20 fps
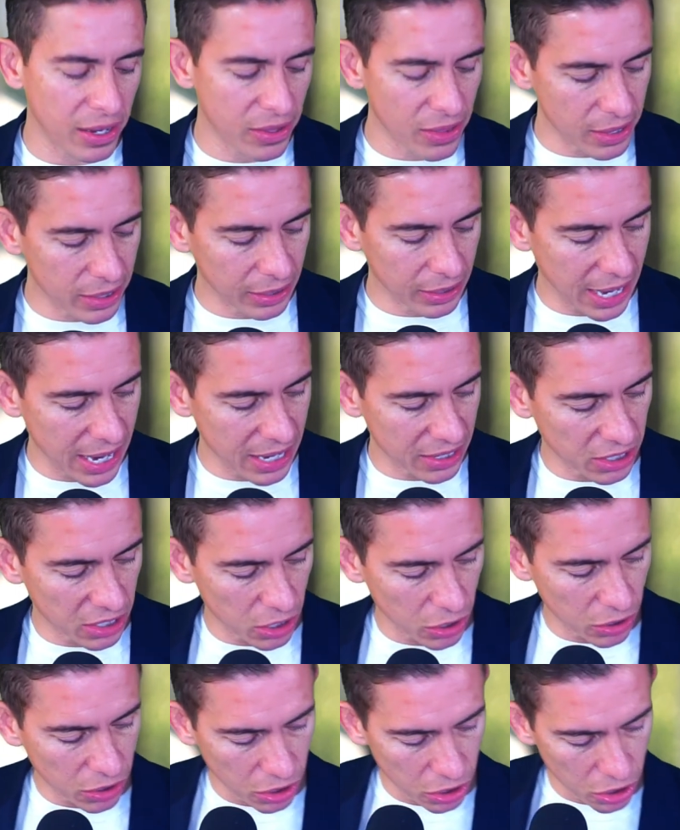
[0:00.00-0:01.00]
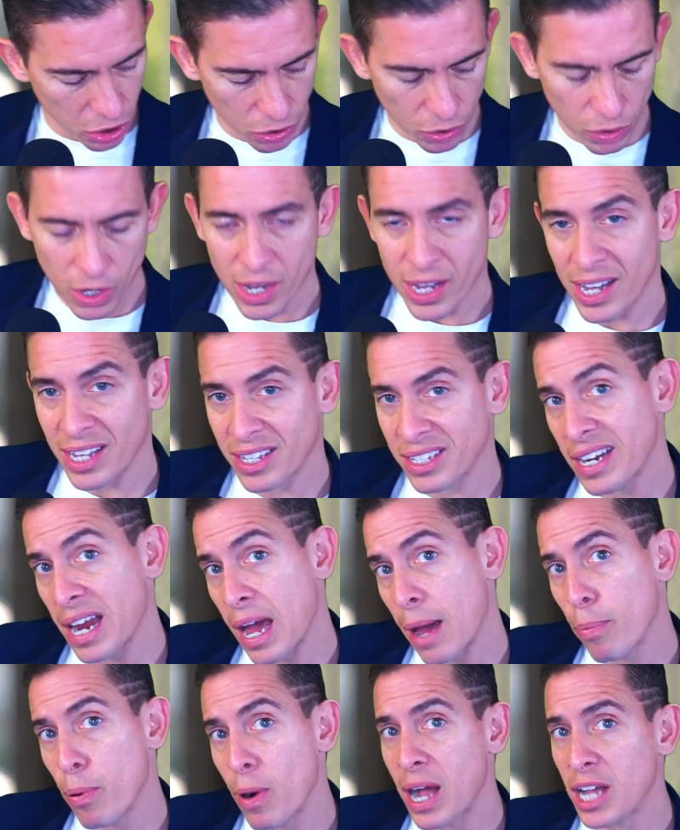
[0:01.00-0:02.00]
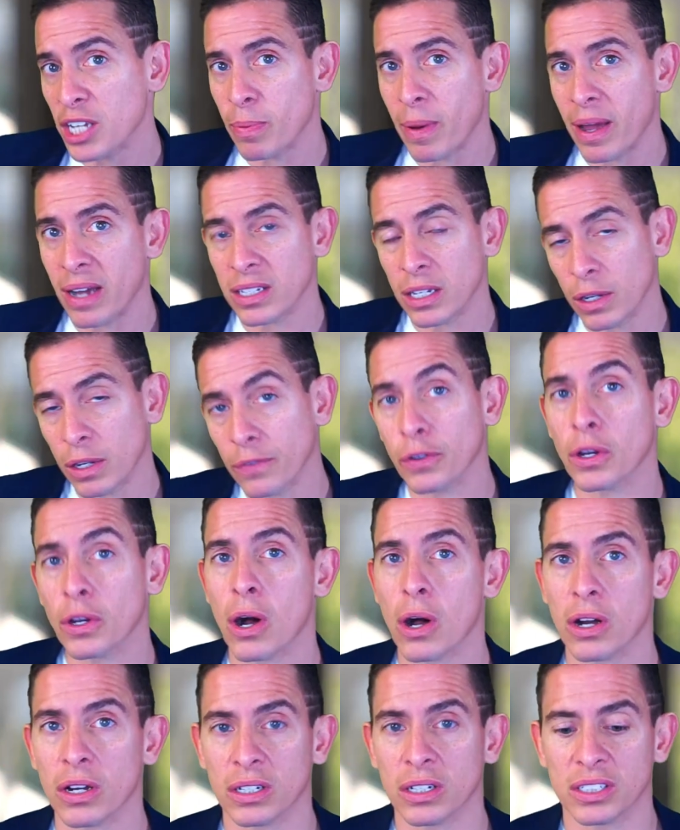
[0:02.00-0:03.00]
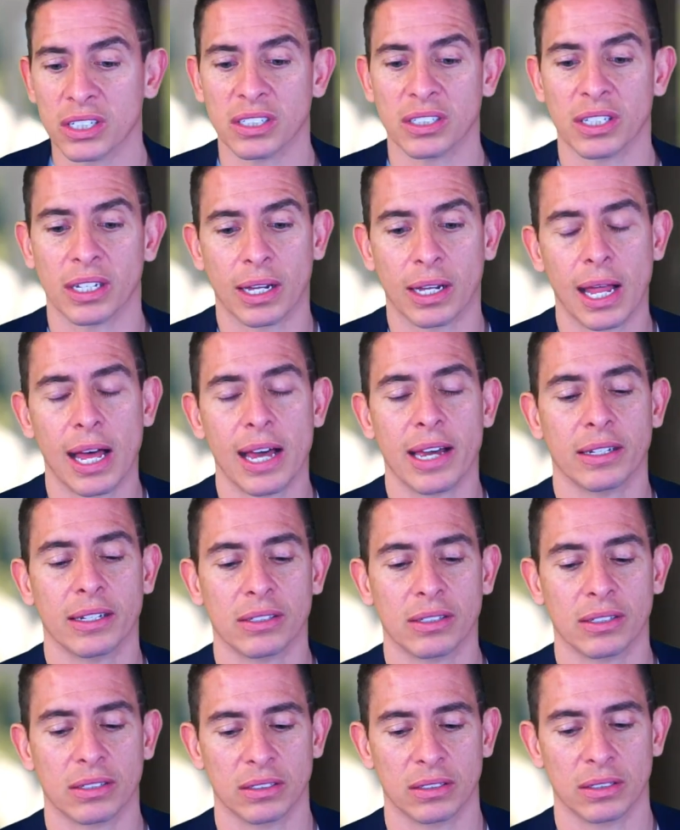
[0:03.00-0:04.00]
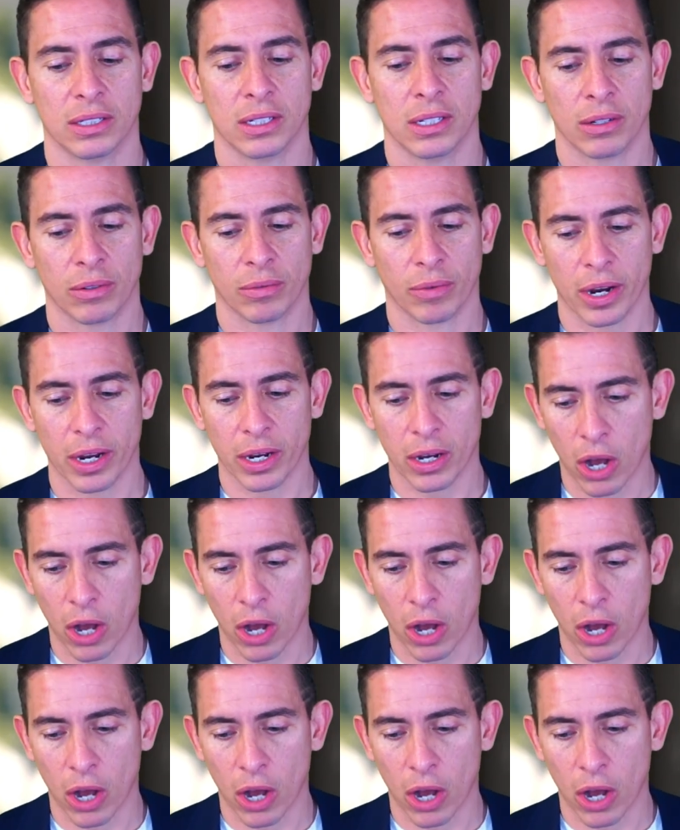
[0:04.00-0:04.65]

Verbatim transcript: And then the last thing you can do, it's not prospecting if you call existing clients, right?